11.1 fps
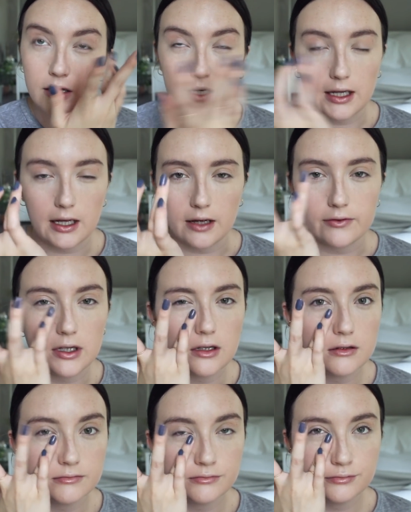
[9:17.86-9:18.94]
like
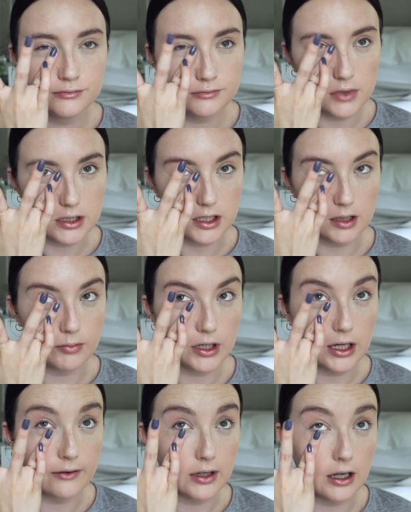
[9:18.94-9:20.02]
heavy, it's like
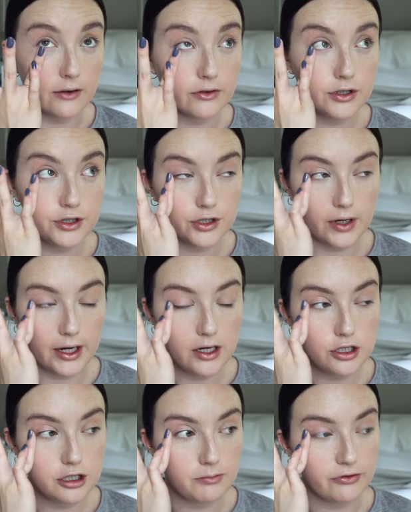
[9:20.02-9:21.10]
pretty heavy coverage, so I
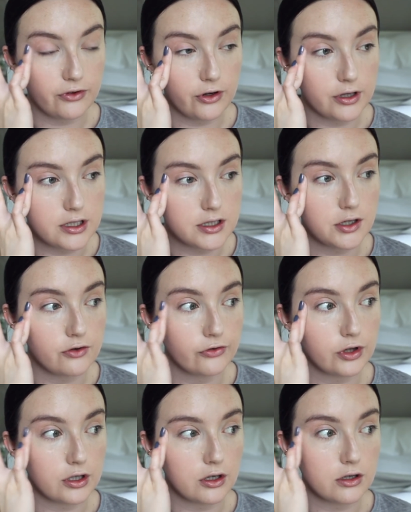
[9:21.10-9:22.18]
actually prefer this over
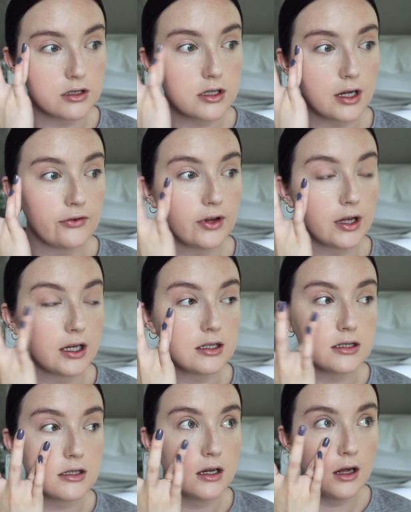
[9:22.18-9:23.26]
the NARS. I feel like
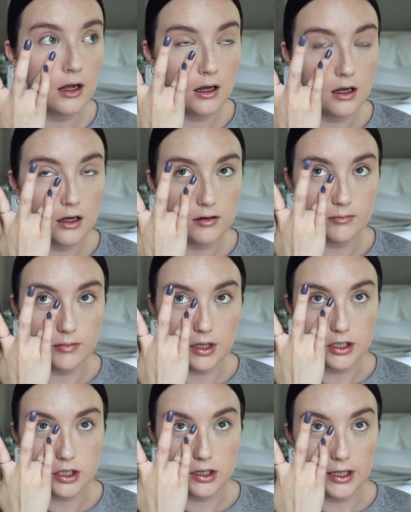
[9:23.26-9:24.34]
it's
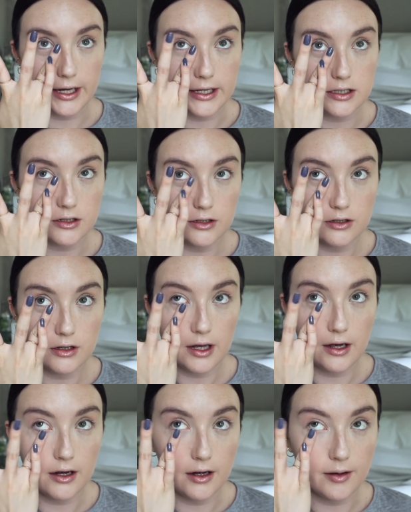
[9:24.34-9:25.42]
much lighter,
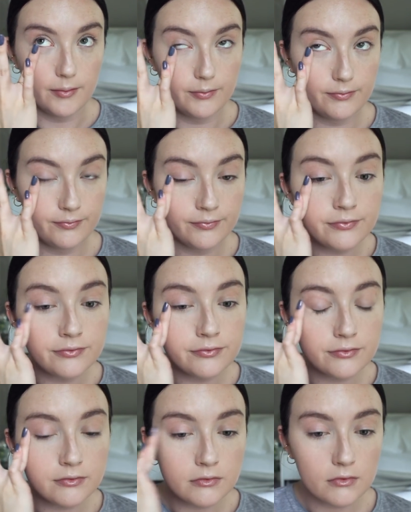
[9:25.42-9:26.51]

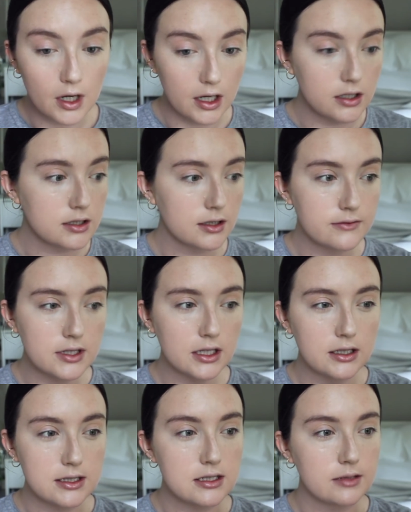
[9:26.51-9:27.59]
and it gives like
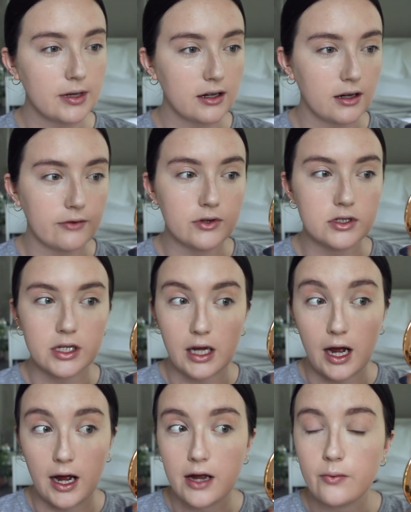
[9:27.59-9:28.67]
a decent amount of coverage. Like,
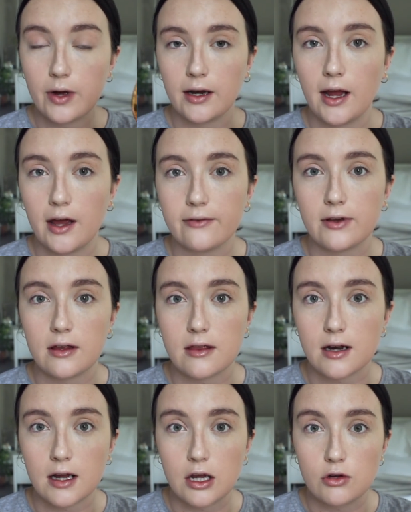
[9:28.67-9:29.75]
I went heavier
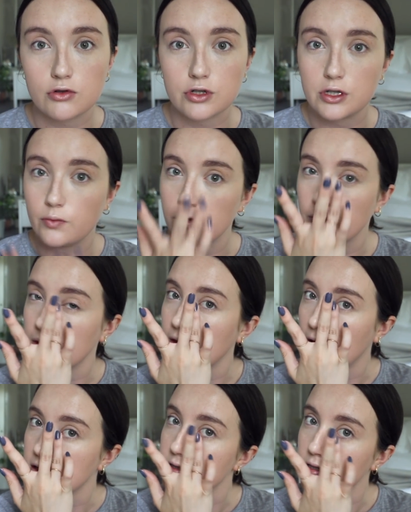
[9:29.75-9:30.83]
than I usually would with
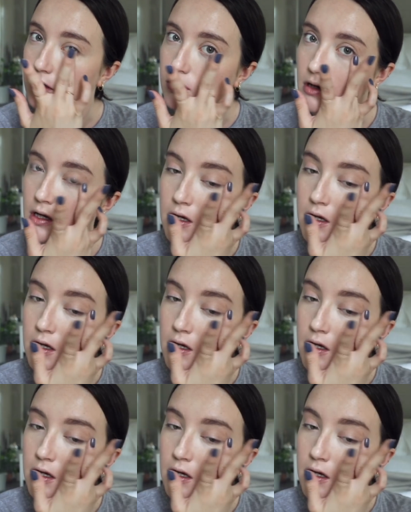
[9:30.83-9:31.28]
that, so